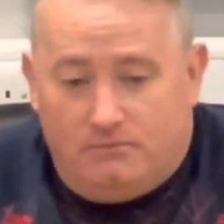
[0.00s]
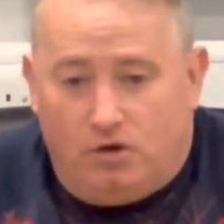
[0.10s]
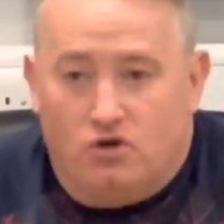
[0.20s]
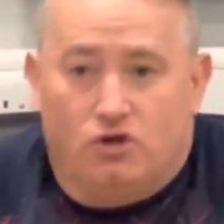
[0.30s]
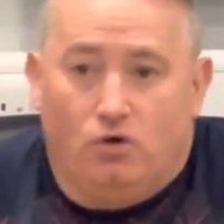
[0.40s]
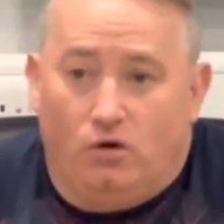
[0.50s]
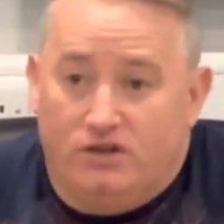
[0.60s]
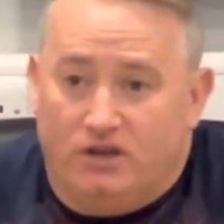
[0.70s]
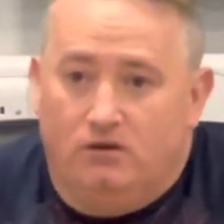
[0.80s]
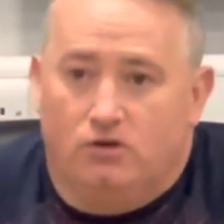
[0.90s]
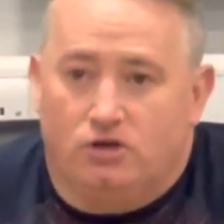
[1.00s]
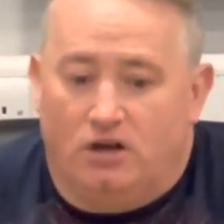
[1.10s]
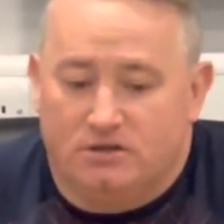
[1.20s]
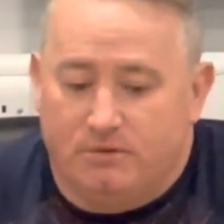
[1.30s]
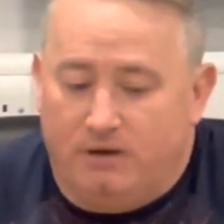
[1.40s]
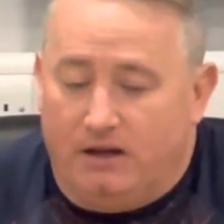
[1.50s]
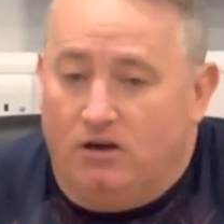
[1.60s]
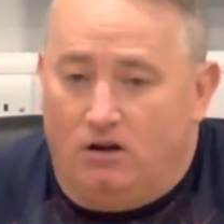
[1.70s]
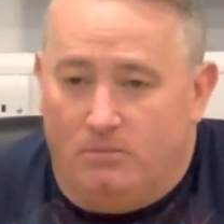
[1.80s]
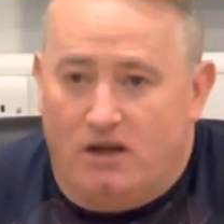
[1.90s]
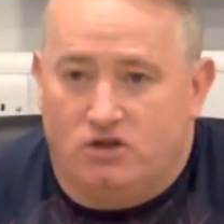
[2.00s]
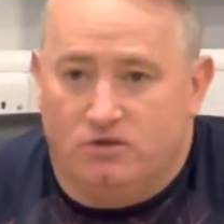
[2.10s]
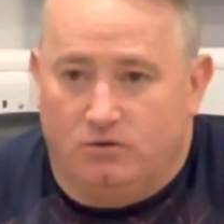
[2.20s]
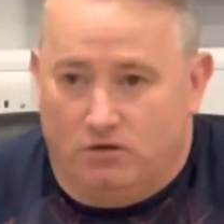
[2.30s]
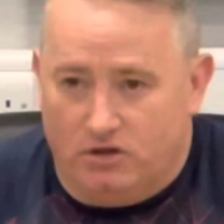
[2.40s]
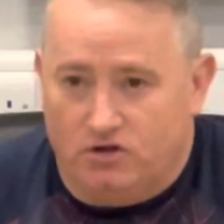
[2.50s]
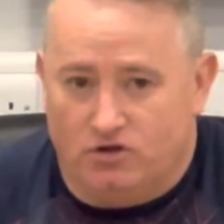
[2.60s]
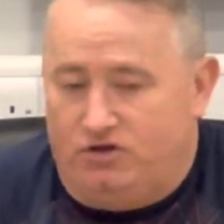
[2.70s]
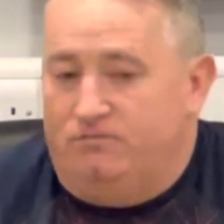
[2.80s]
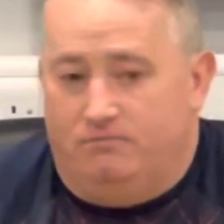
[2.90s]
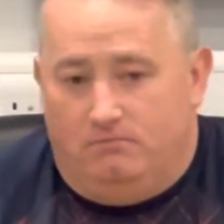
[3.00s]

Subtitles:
touch and go, I'd say. Look, Sean's been playing all the matches, but look, it's just